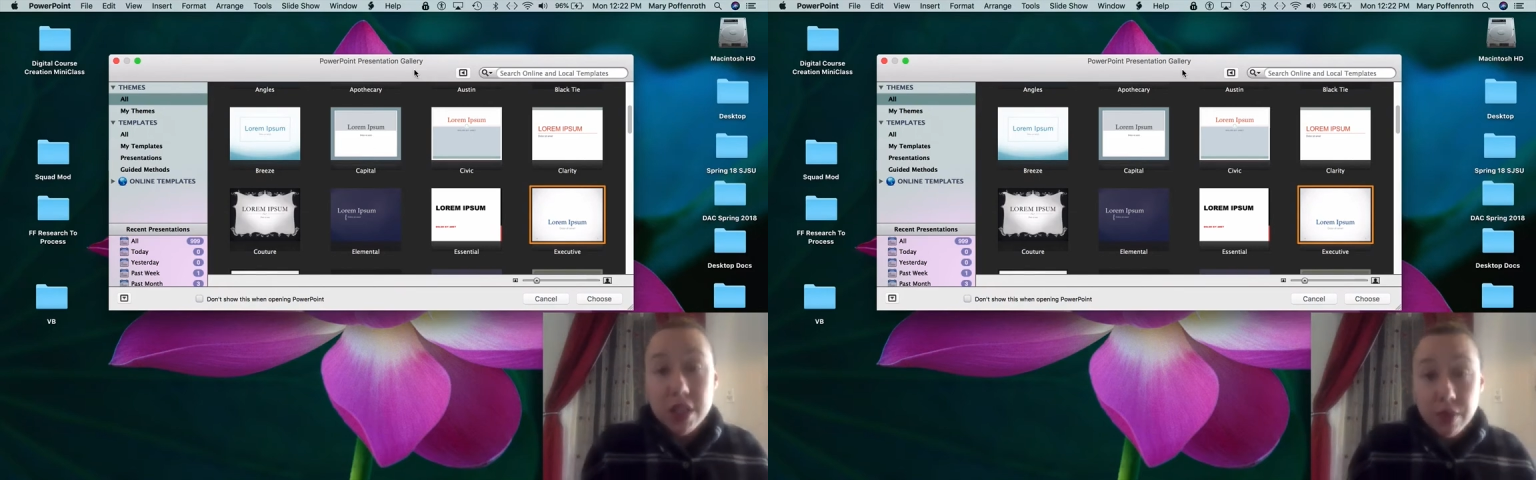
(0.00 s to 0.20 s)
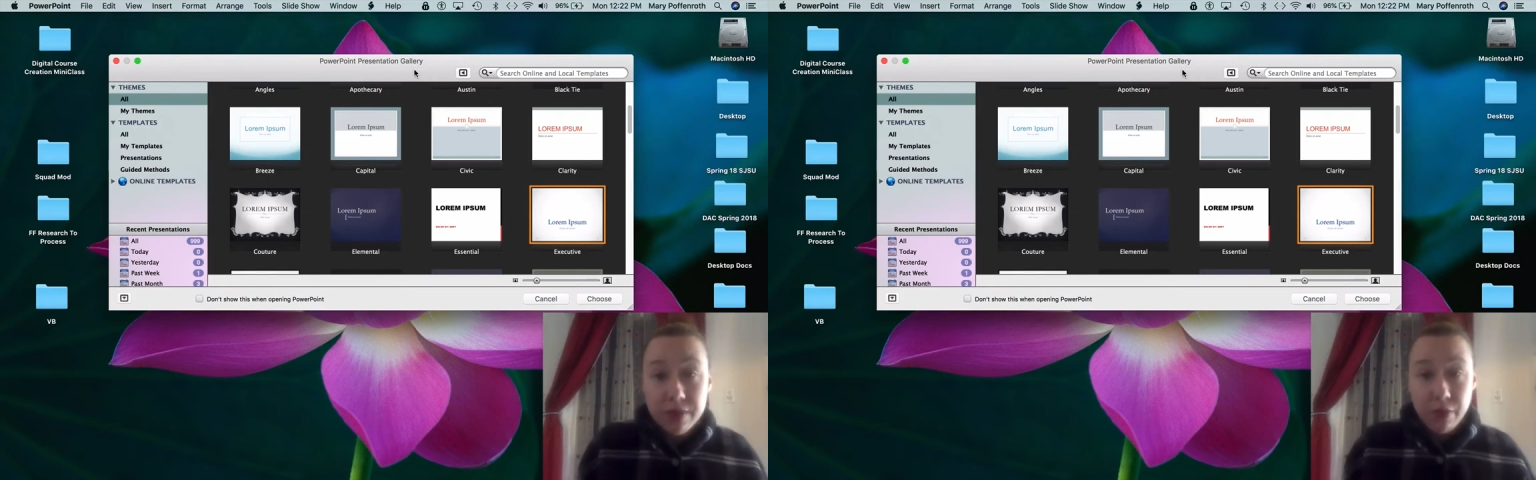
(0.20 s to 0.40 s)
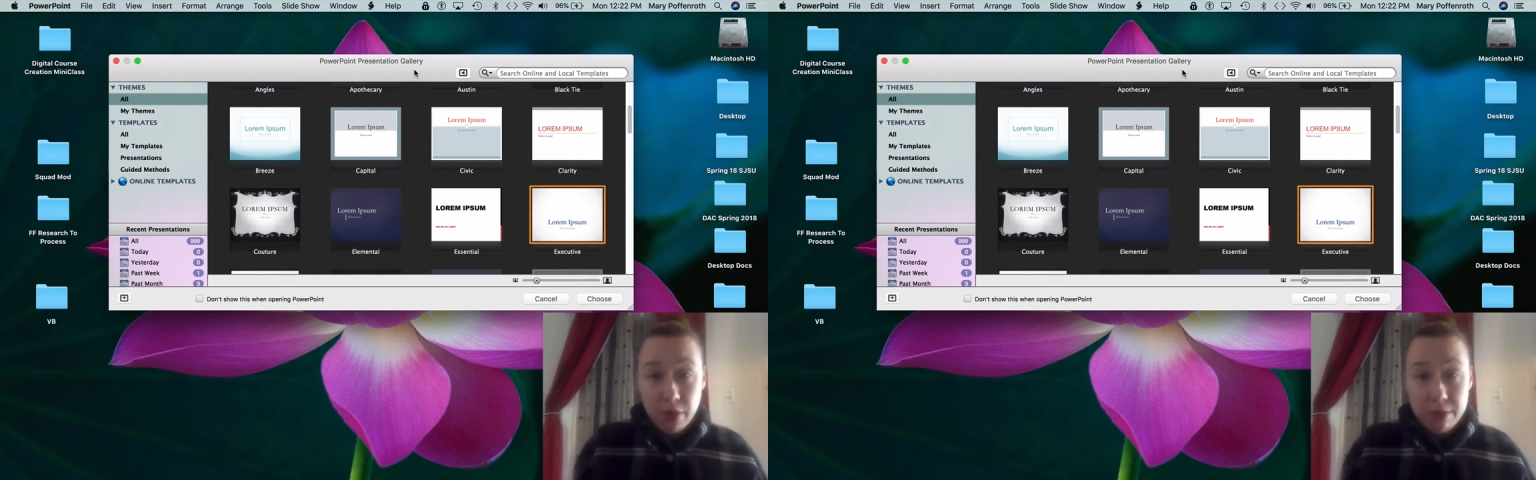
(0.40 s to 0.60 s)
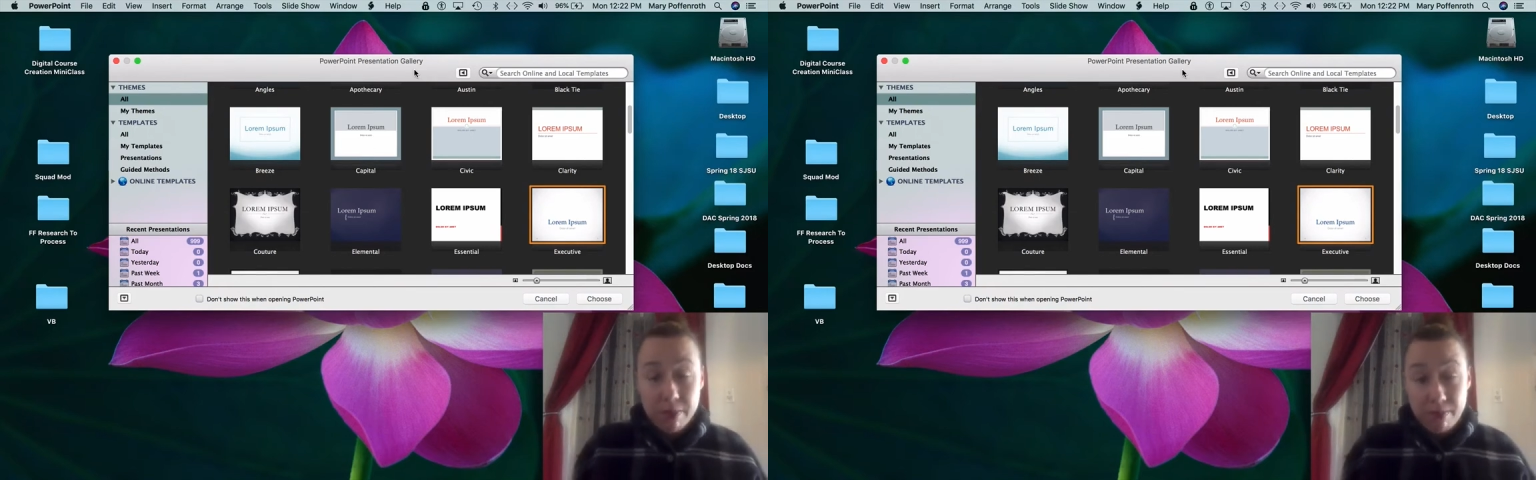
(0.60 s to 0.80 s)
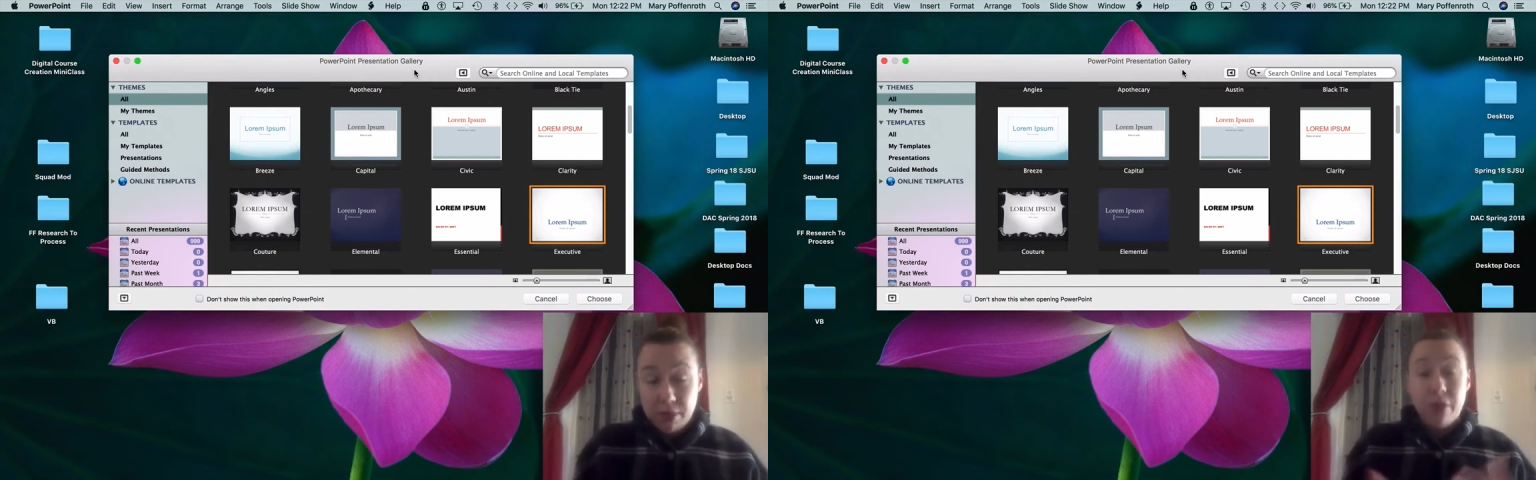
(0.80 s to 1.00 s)

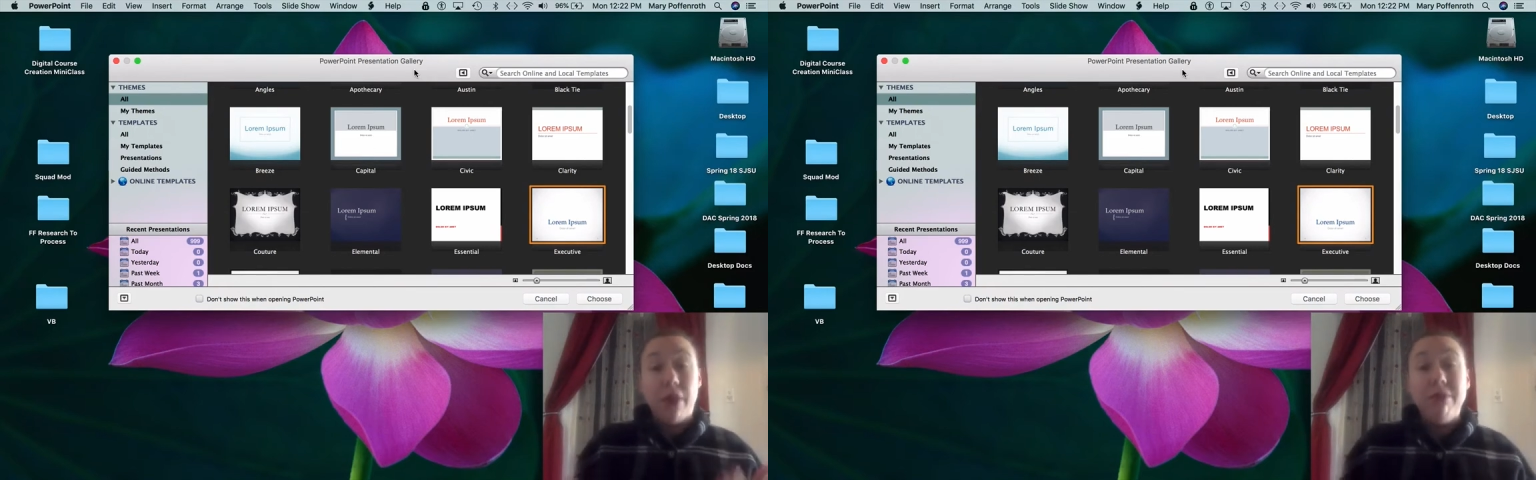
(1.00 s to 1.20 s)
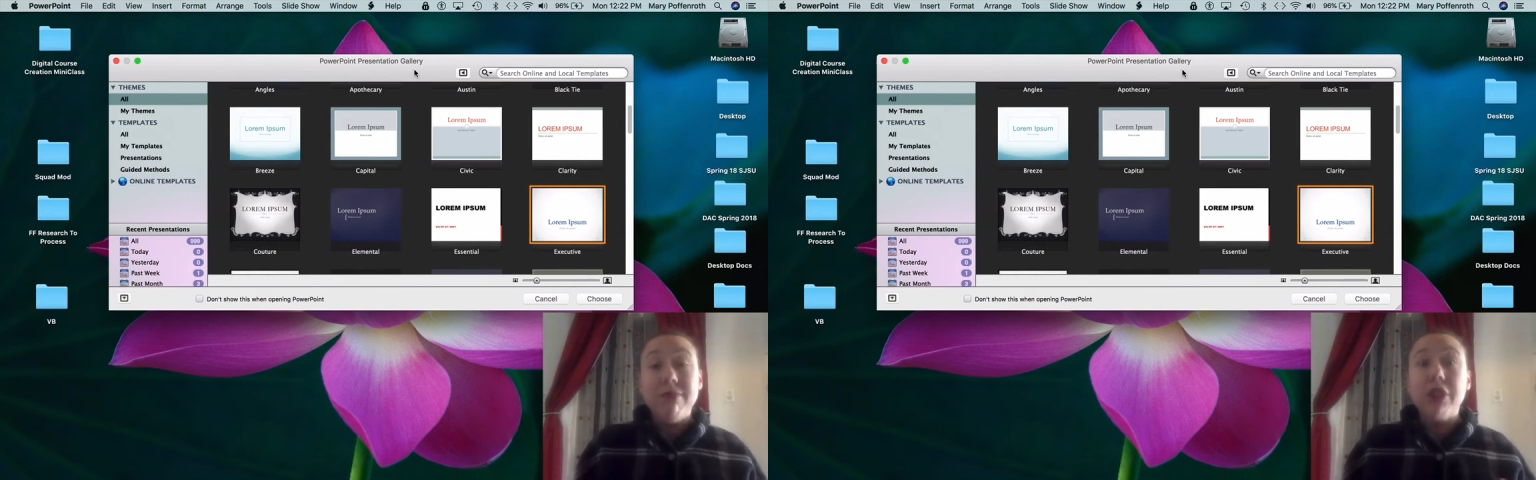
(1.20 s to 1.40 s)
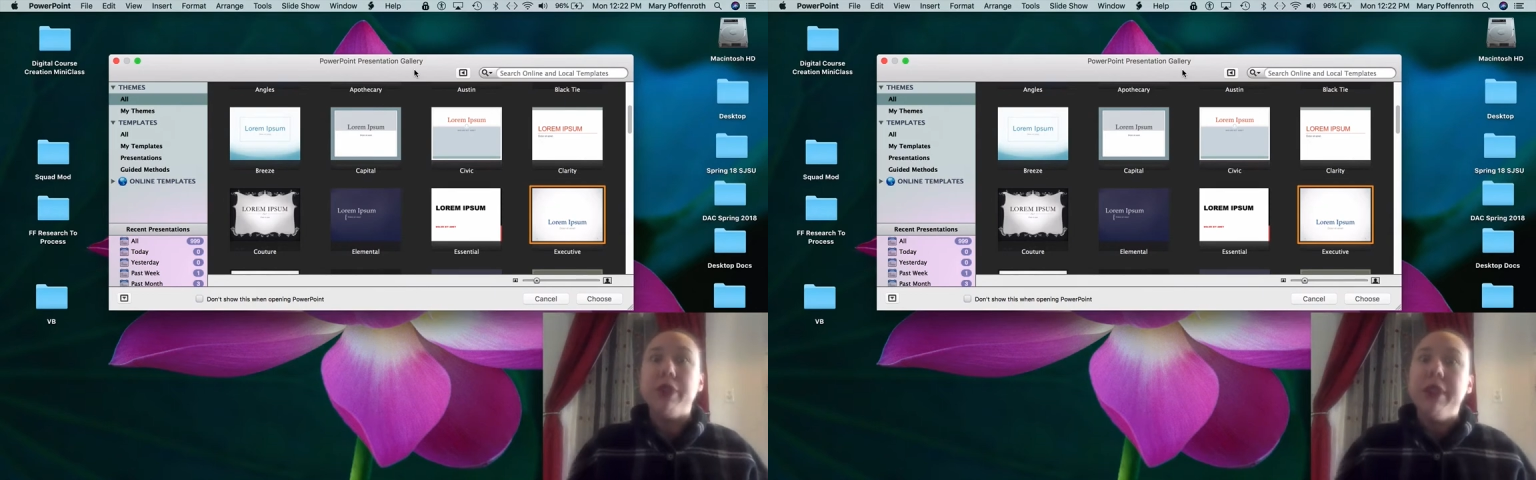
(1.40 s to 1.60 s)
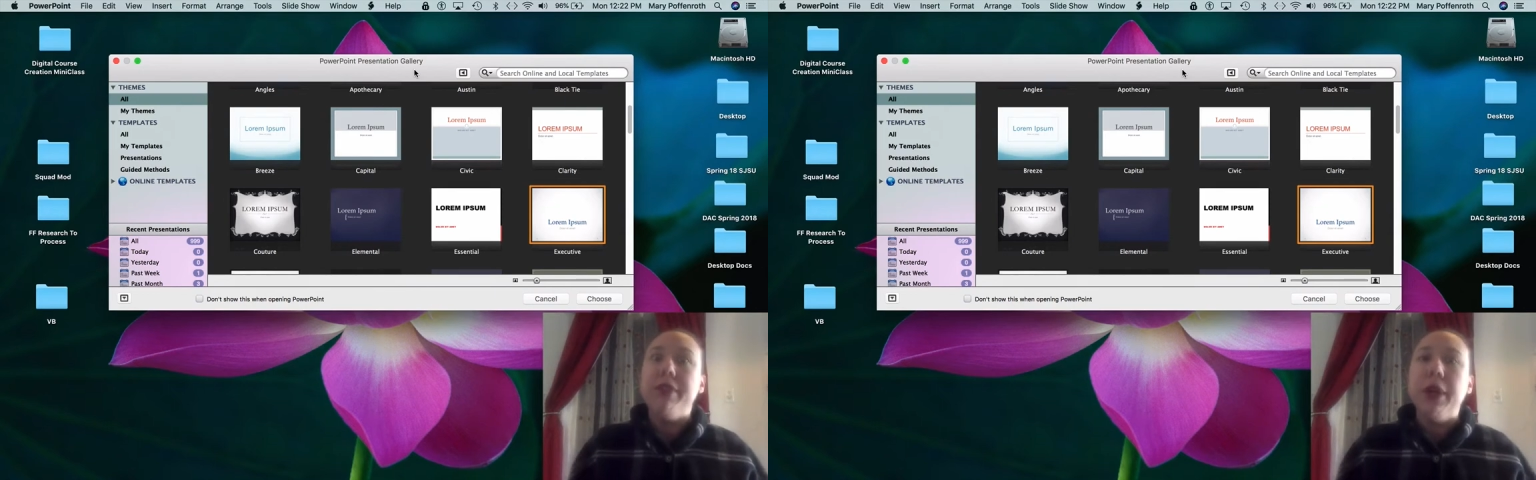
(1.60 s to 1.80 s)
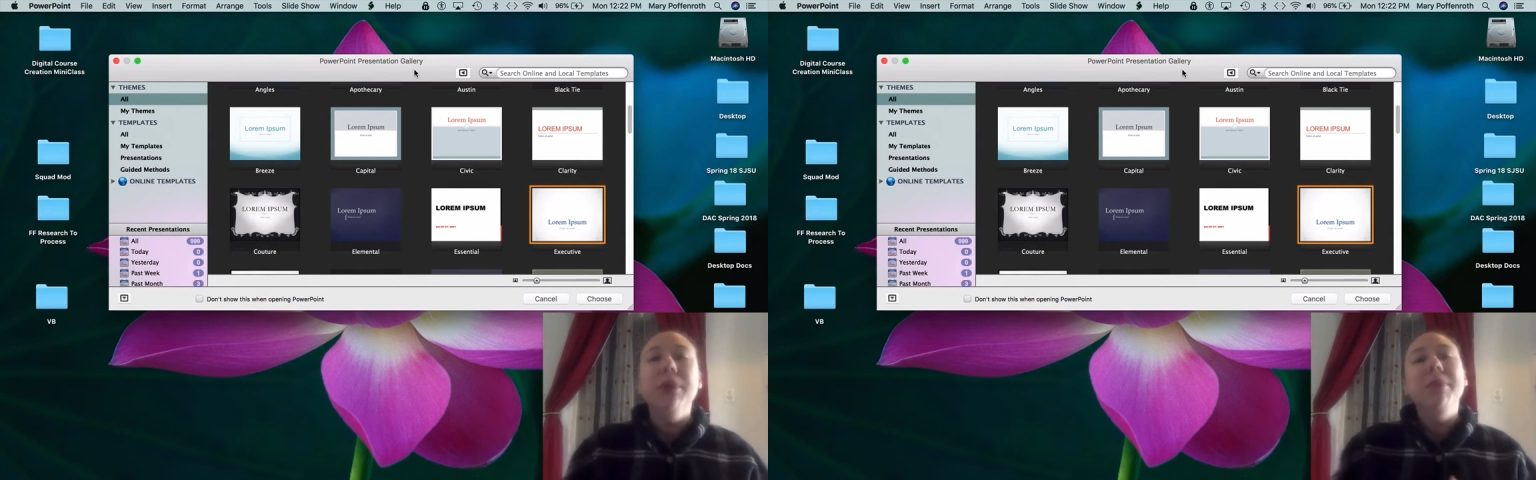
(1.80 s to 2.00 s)
ScreenFlow,